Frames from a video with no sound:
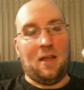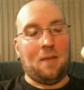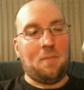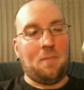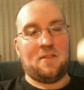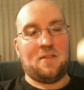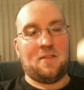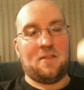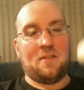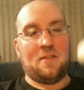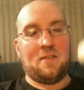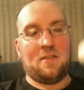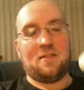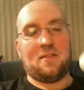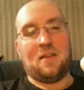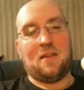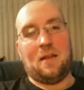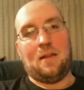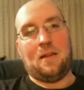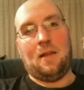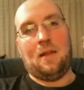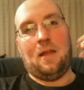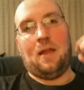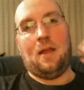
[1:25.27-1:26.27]
but it's inside
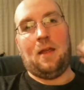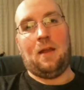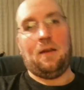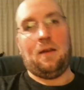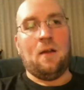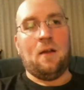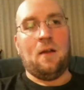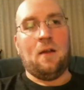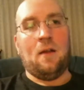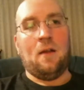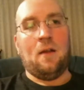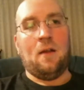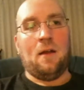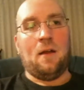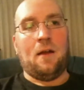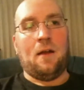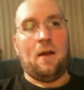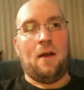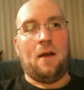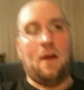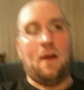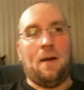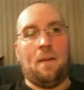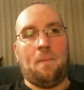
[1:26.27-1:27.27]
the hand.
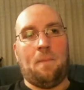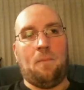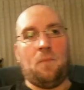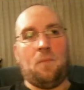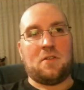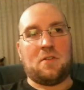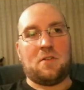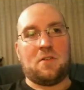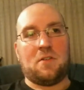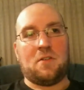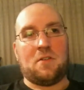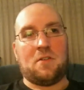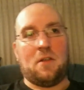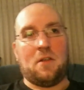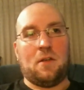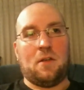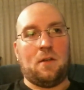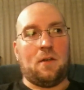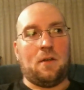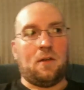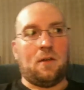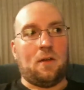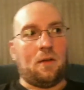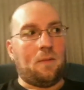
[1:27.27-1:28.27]
There's
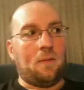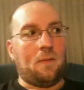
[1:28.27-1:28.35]
a